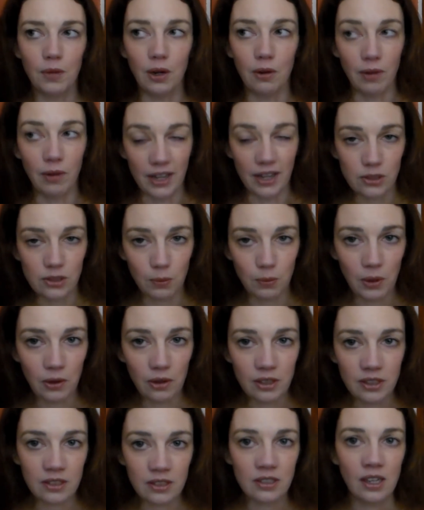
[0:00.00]
arrest
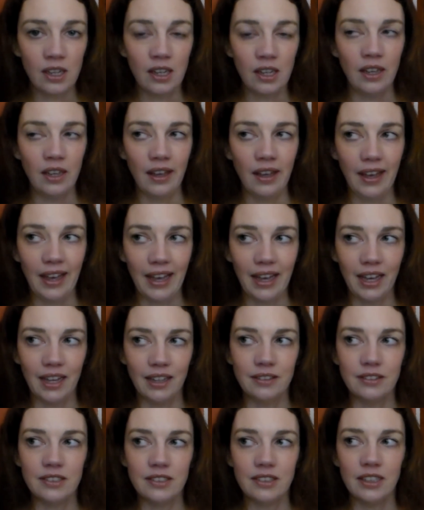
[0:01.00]
warrant,
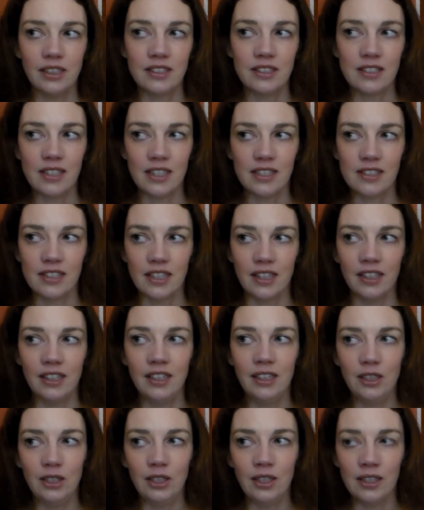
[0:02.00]
and it says that
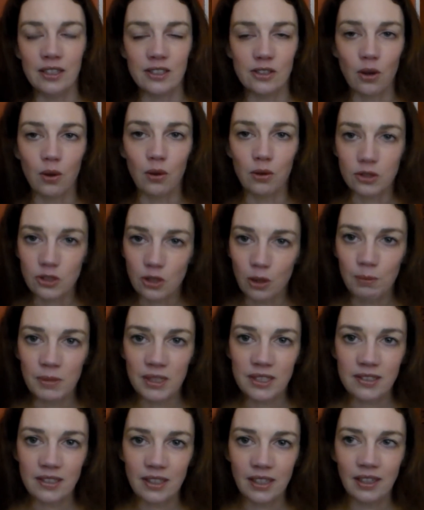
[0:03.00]
he is also
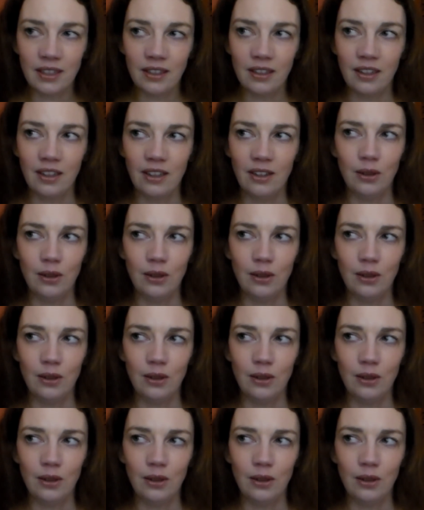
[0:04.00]
missing,